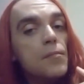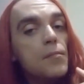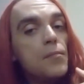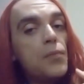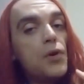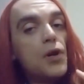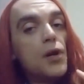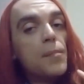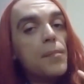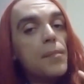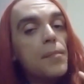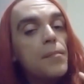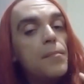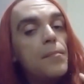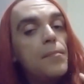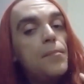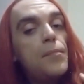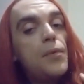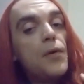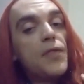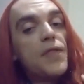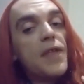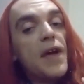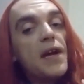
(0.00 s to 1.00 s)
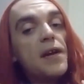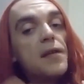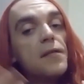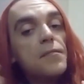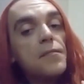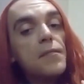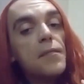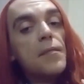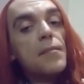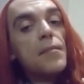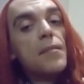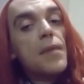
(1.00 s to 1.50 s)
put that
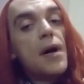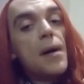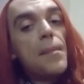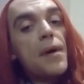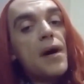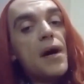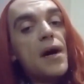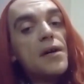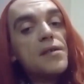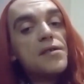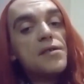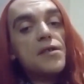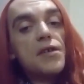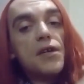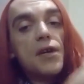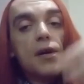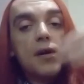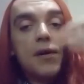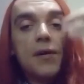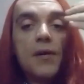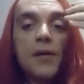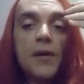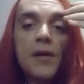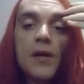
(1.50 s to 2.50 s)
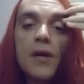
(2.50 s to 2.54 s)
in my past. And,